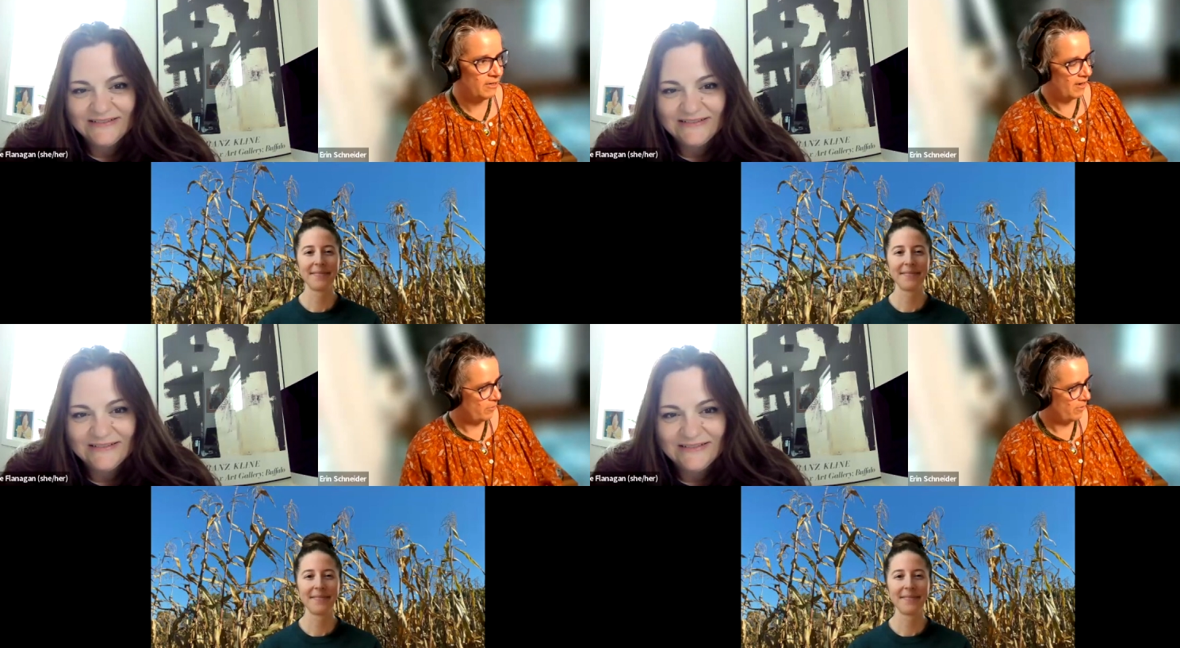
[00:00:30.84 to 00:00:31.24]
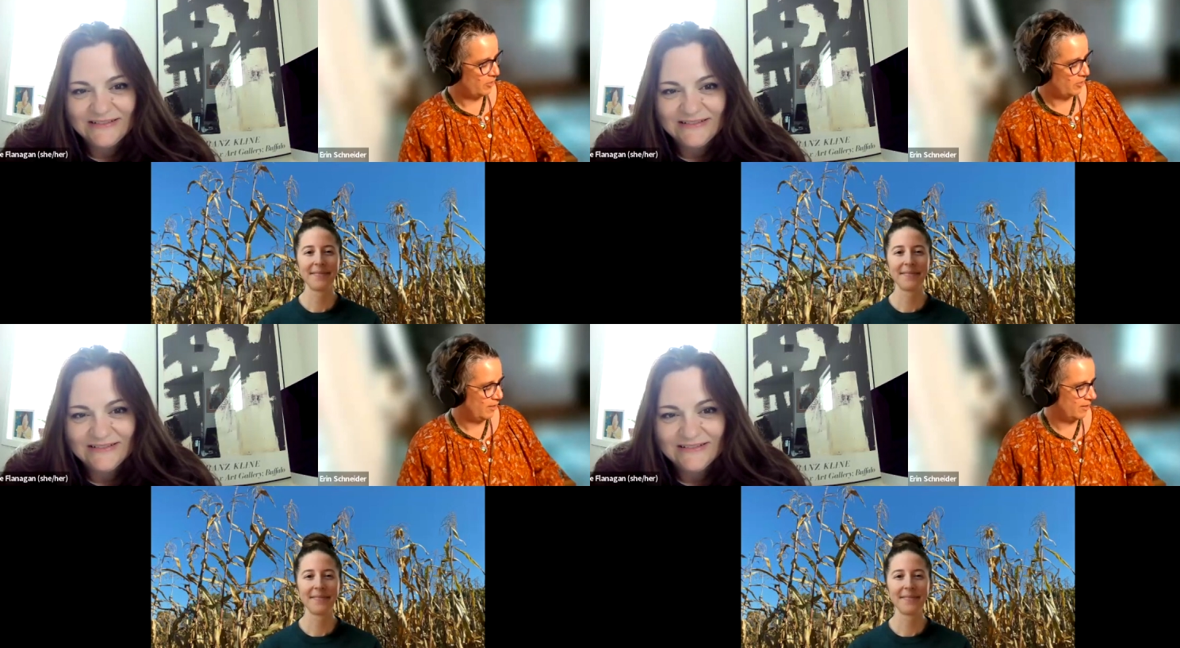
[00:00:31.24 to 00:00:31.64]
Speaker 1: grant
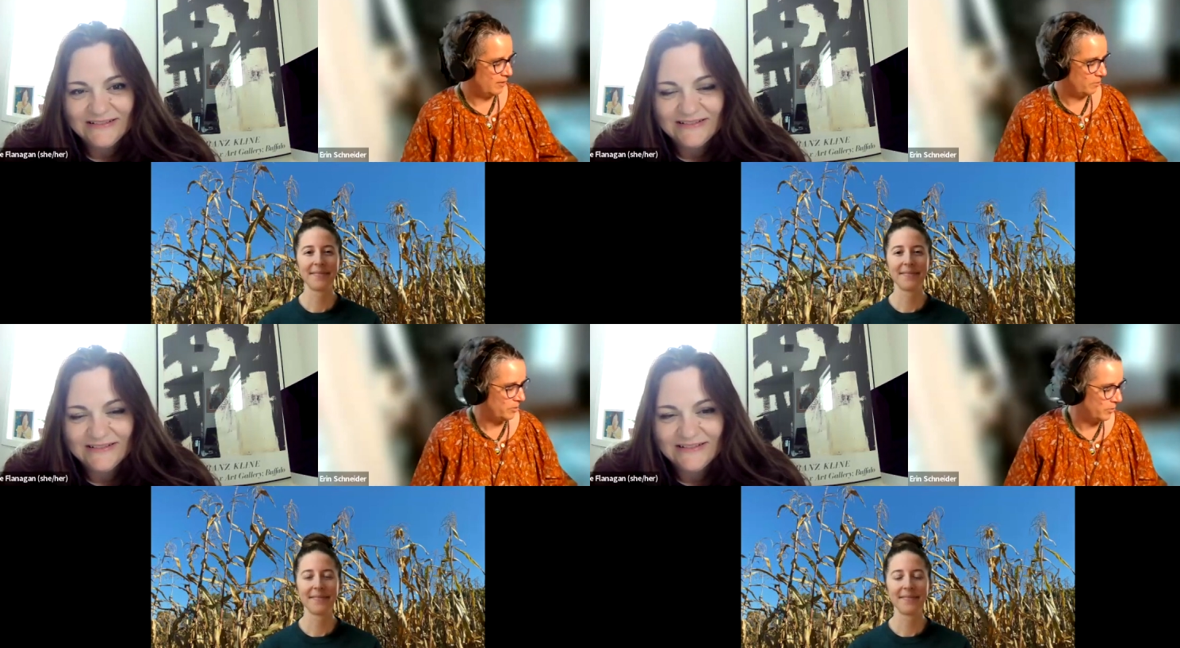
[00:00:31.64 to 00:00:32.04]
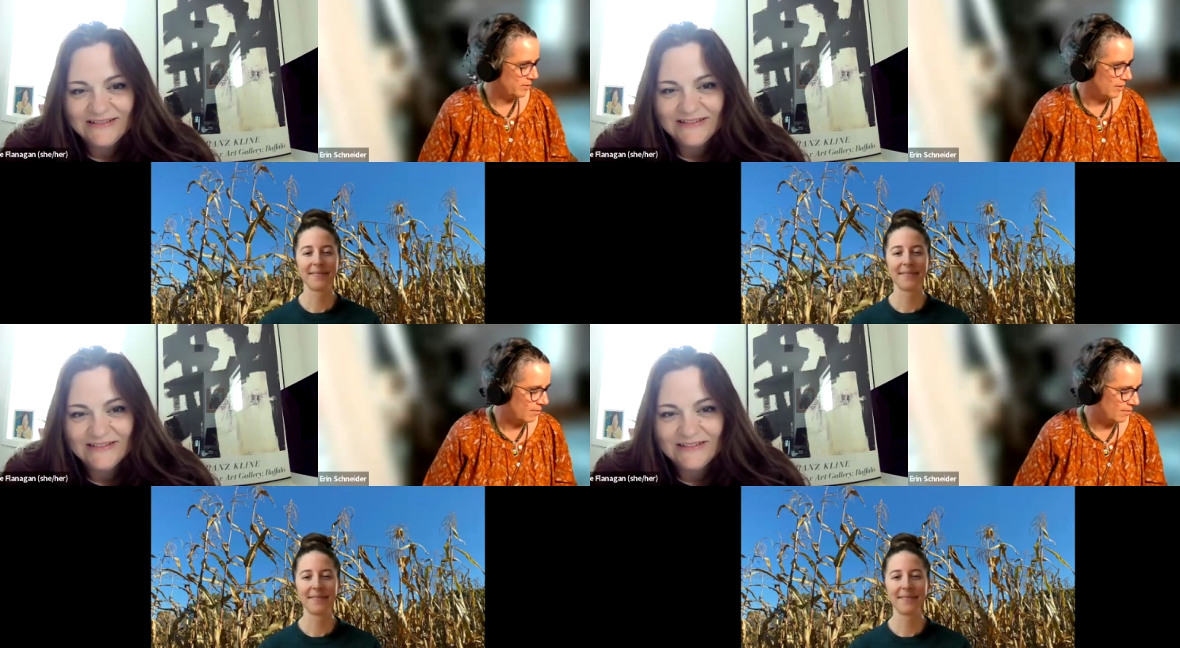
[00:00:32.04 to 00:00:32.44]
project, which was
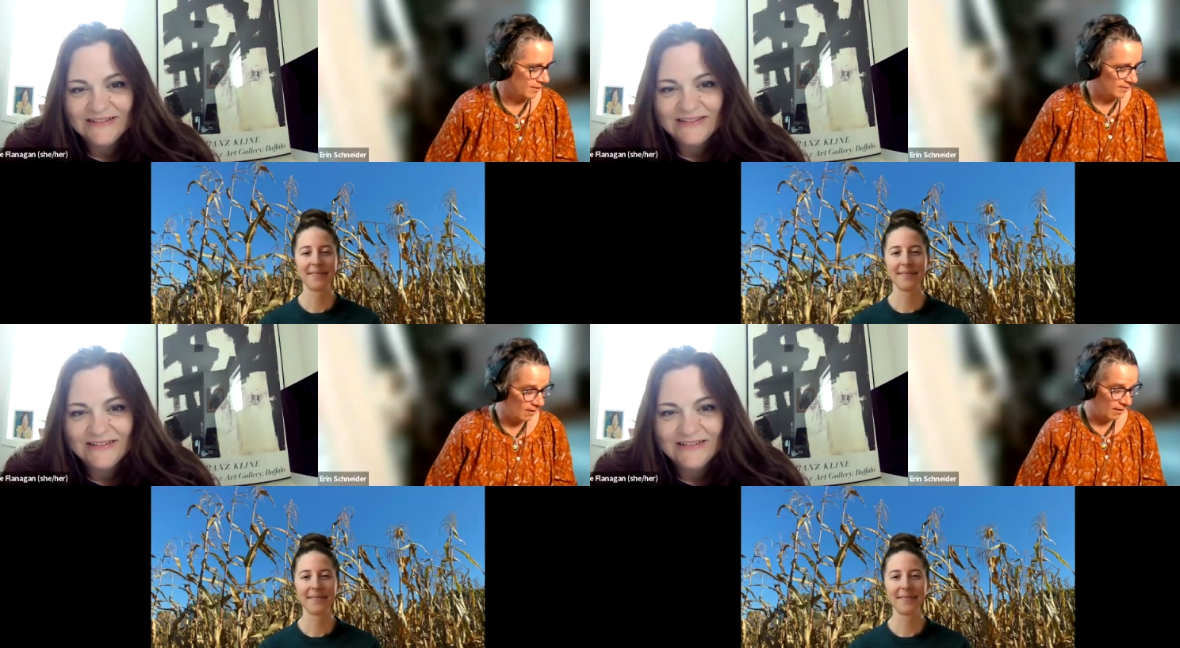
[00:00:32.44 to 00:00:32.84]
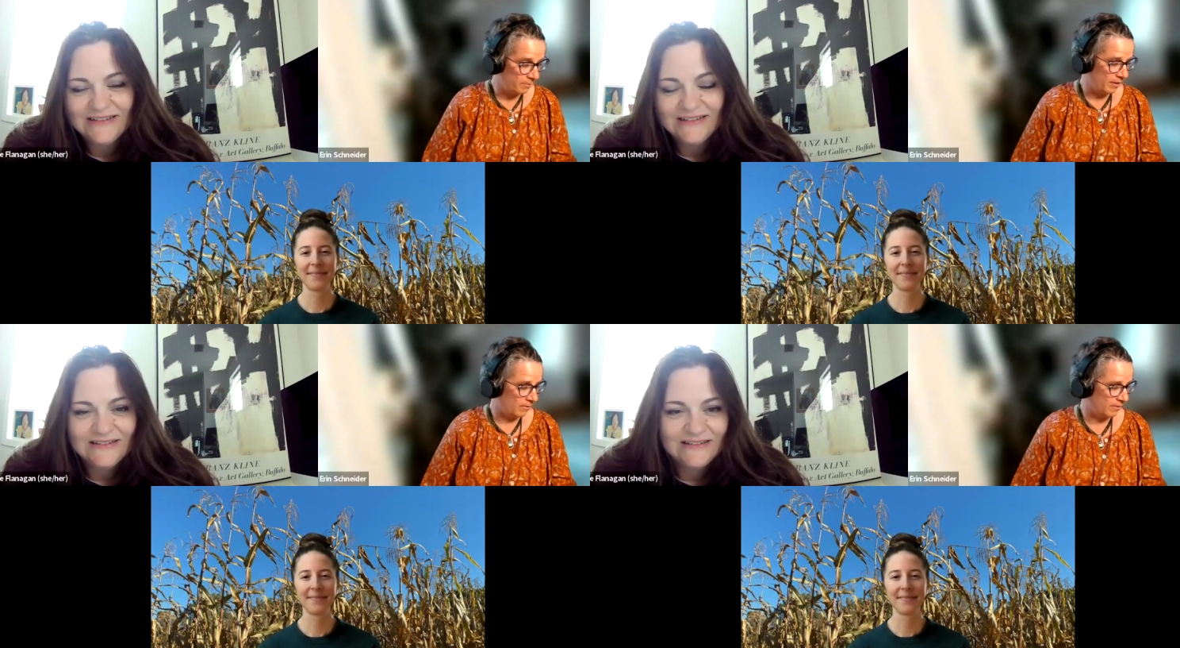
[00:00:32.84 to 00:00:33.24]
all, is all
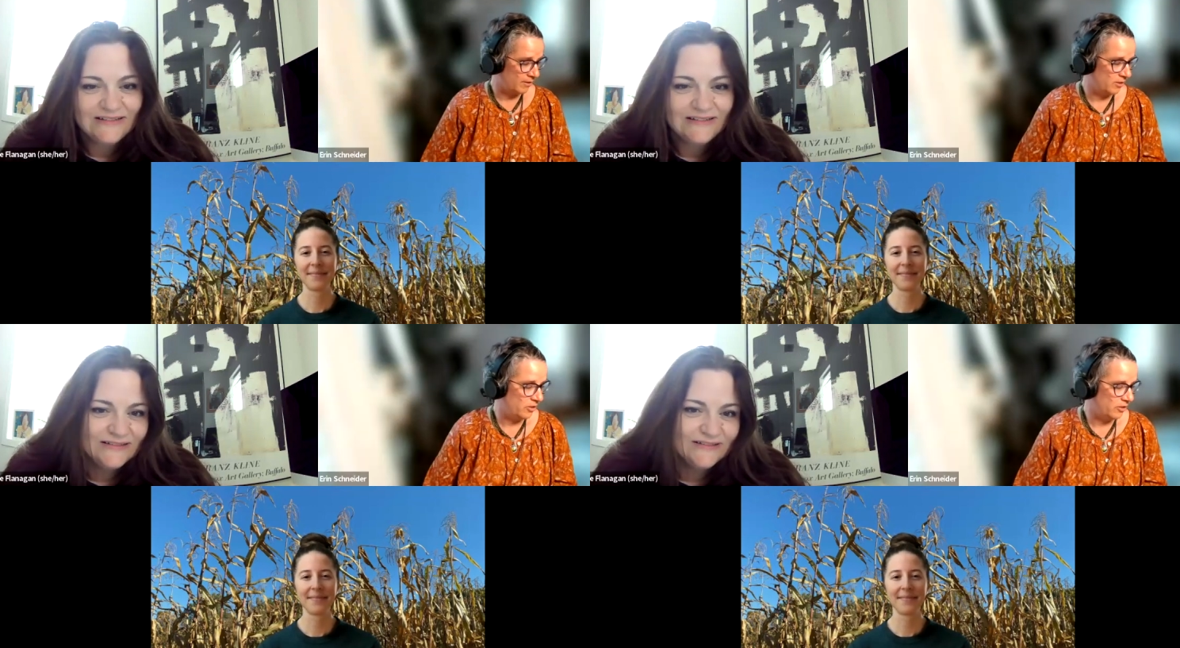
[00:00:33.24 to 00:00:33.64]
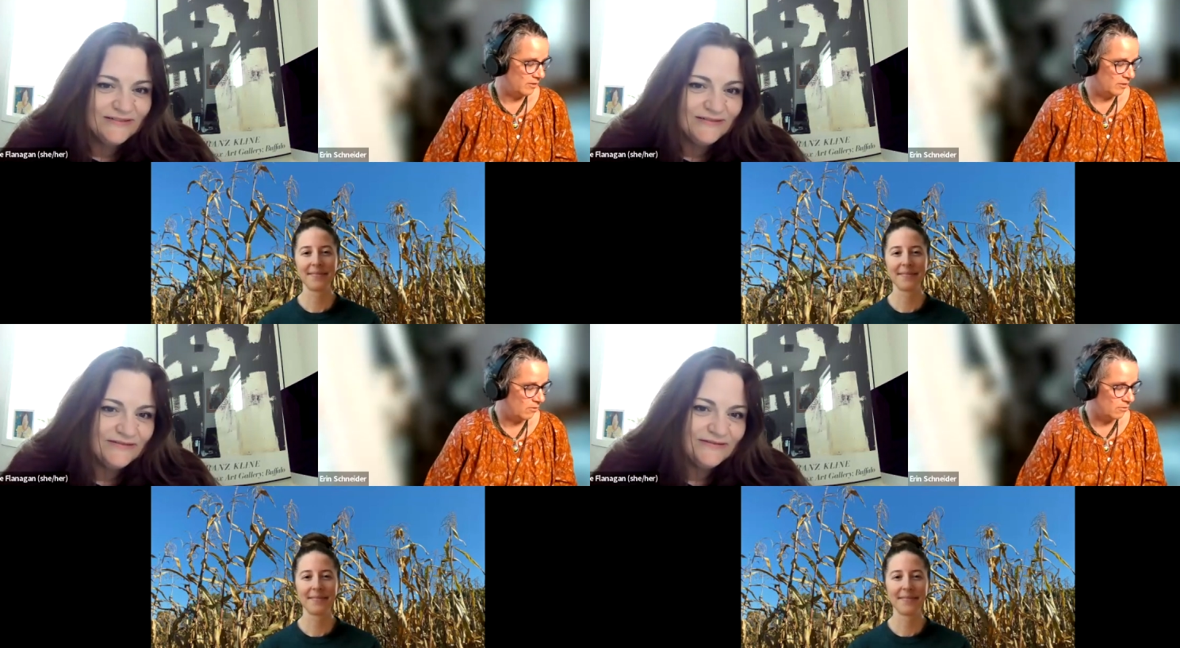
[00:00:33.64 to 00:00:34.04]
about indigenous
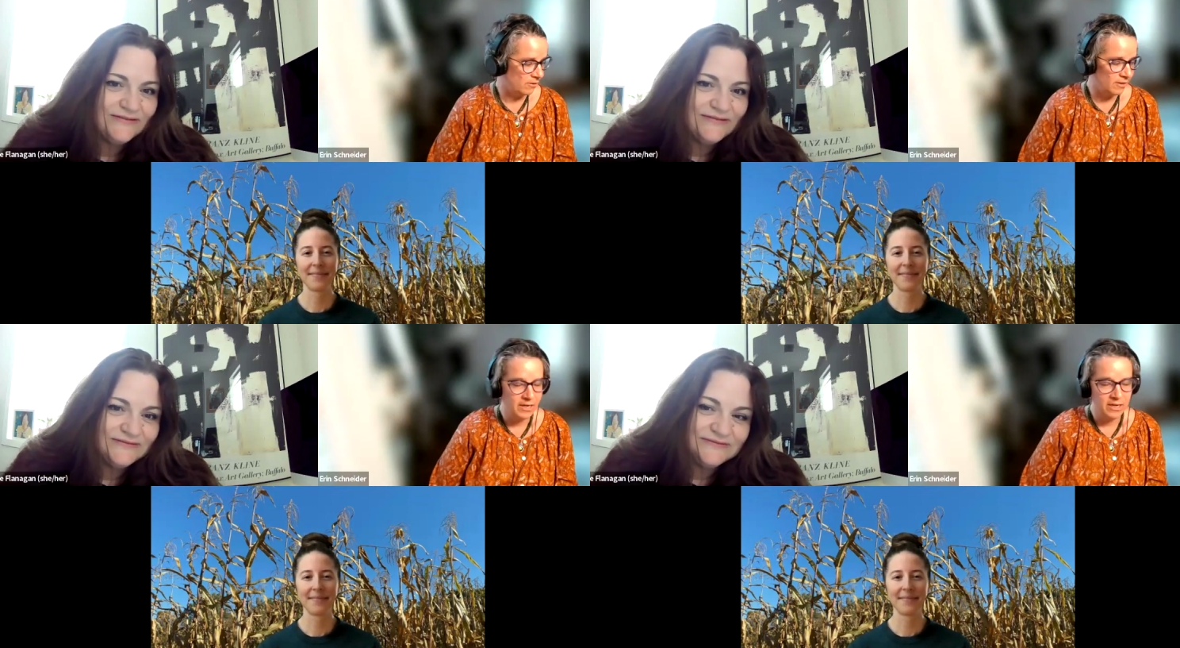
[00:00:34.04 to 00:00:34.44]
corn